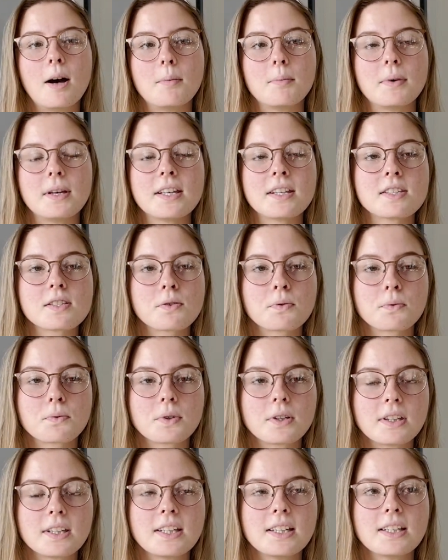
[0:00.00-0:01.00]
It's a
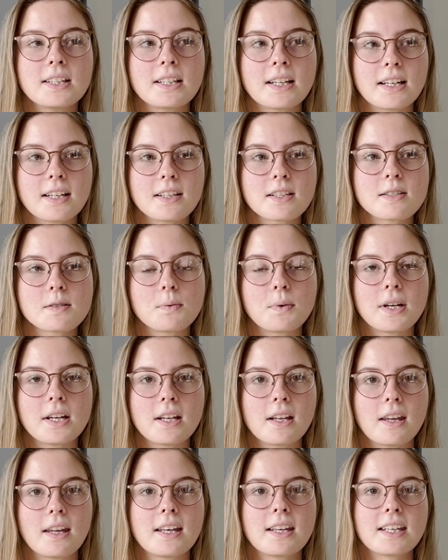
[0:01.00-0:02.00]
really nice
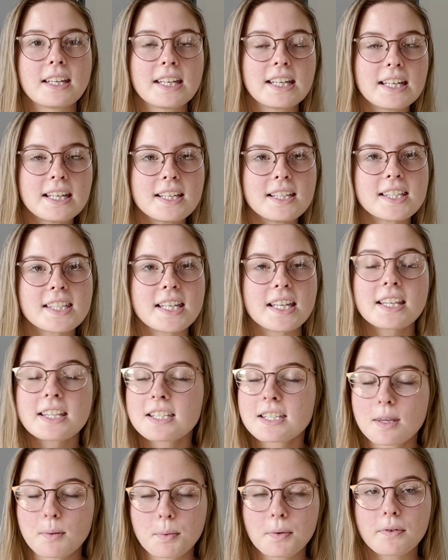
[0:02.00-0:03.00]
way to like ease
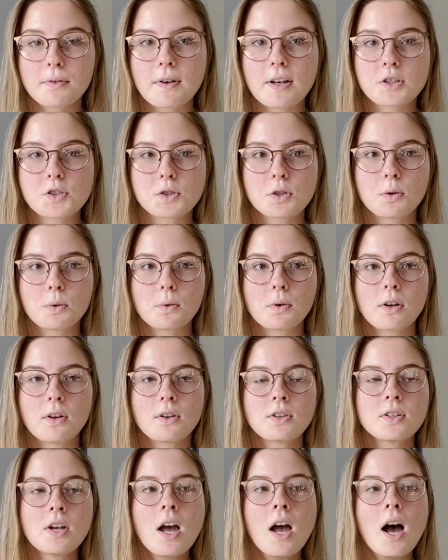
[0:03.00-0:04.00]
into the professional
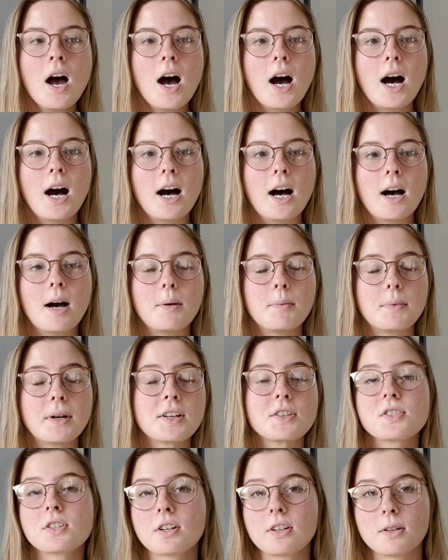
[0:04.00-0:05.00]
world.
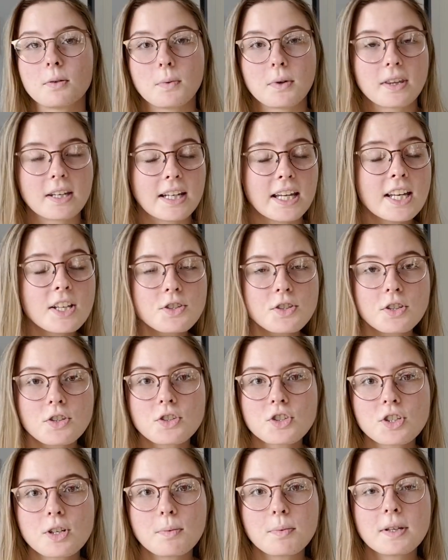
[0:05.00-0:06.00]
I started with an
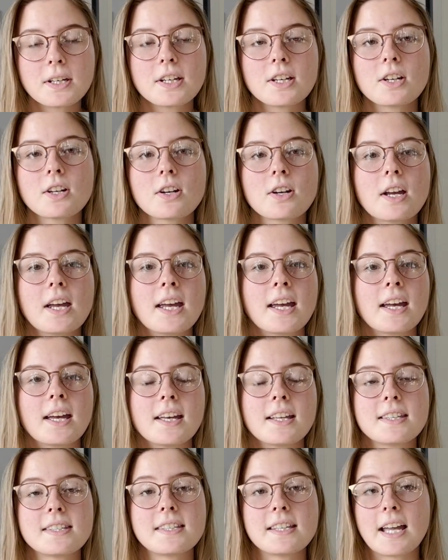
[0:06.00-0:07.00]
internship here
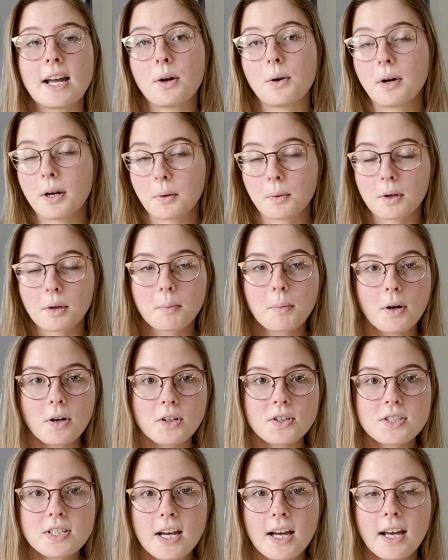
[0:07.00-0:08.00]
and now I work
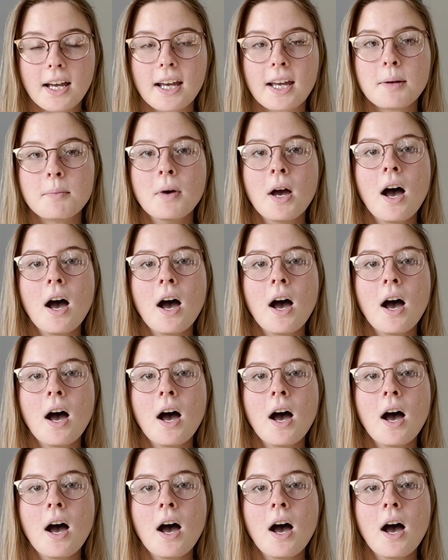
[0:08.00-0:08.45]
part-time.